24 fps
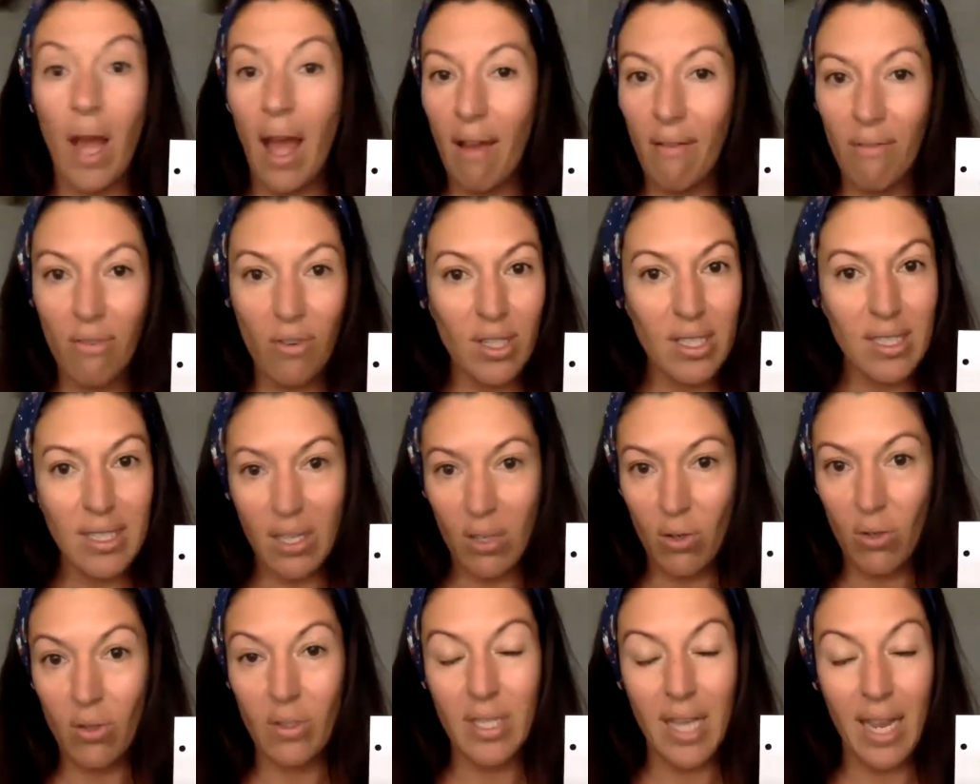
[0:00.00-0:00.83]
every
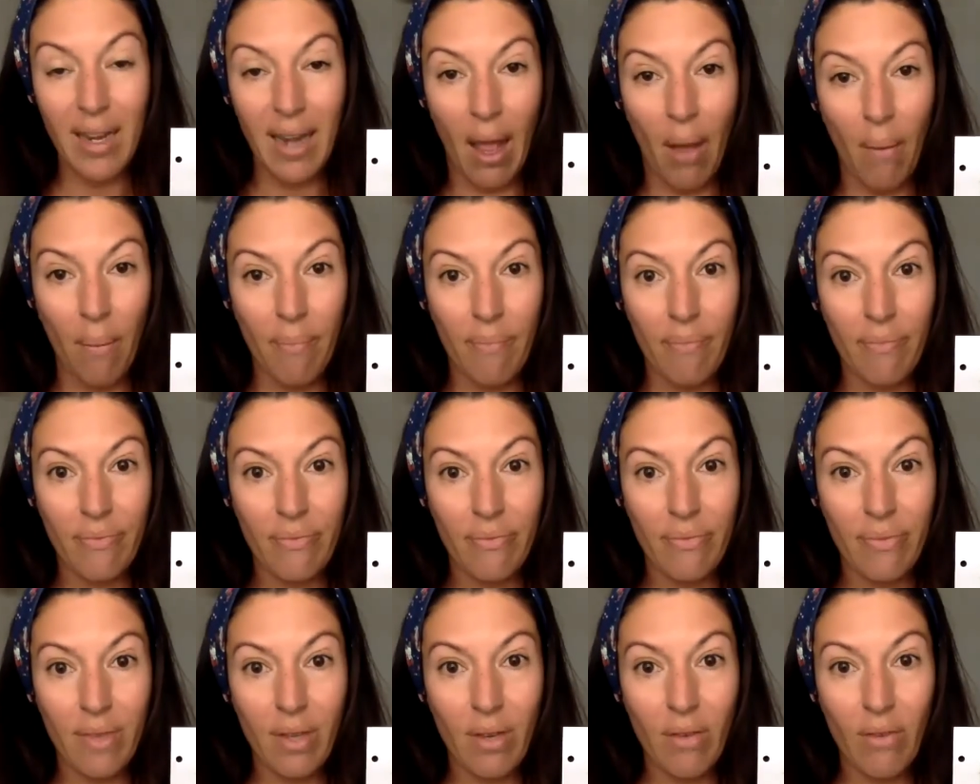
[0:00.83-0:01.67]
single day now,
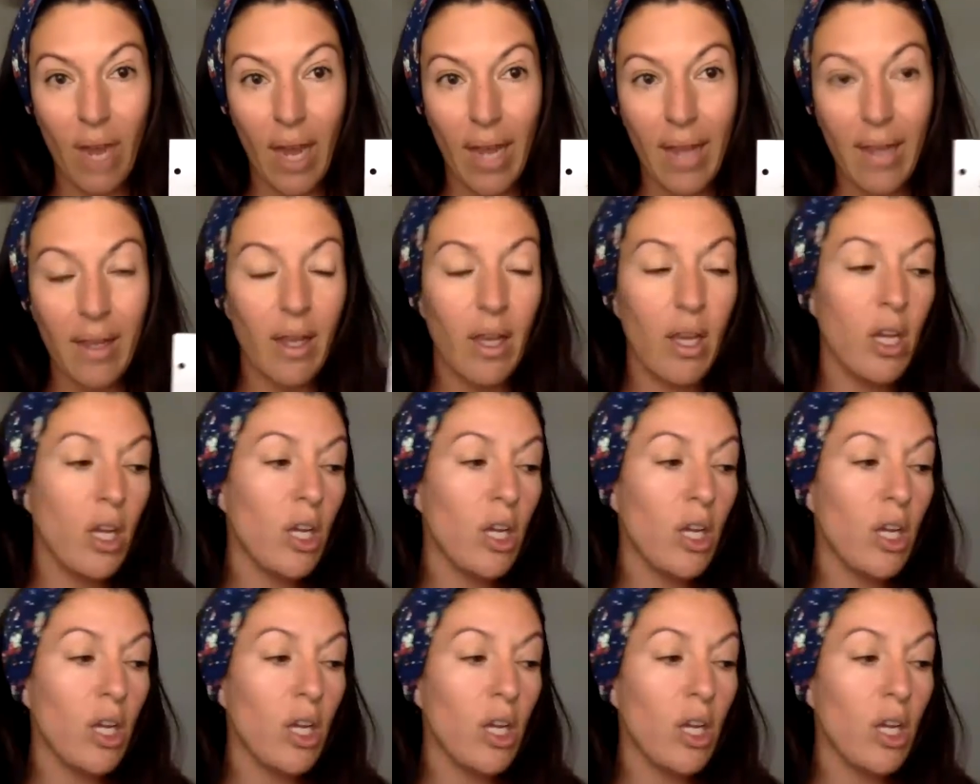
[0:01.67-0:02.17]
right?